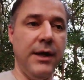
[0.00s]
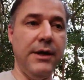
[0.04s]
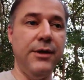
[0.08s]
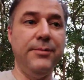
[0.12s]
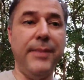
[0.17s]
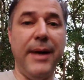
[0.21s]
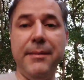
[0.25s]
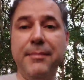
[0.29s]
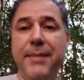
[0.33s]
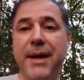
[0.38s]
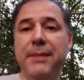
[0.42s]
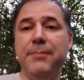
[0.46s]

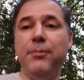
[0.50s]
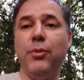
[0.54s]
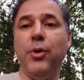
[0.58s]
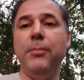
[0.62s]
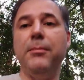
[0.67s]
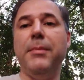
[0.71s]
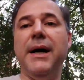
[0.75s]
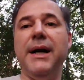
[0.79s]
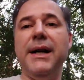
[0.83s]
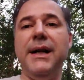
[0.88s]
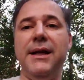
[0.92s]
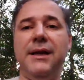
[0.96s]
You might make
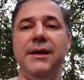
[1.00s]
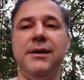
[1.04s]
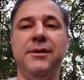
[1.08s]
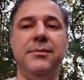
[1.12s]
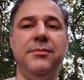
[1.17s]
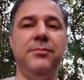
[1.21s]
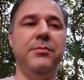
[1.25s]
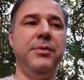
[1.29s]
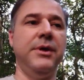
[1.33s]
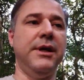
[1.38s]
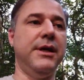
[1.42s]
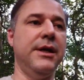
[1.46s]
more money
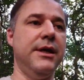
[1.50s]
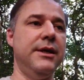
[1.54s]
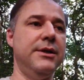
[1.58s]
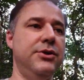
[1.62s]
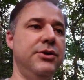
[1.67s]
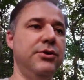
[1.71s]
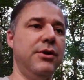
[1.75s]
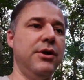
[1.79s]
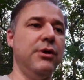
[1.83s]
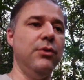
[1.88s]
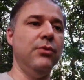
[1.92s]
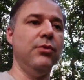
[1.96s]

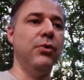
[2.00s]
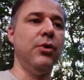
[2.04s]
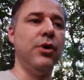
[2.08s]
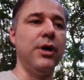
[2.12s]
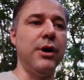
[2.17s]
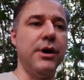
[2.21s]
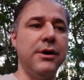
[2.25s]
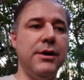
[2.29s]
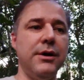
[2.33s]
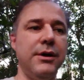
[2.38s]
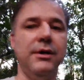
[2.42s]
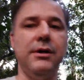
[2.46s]
because you can
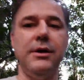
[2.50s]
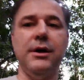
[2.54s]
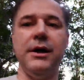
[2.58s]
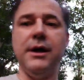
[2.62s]
work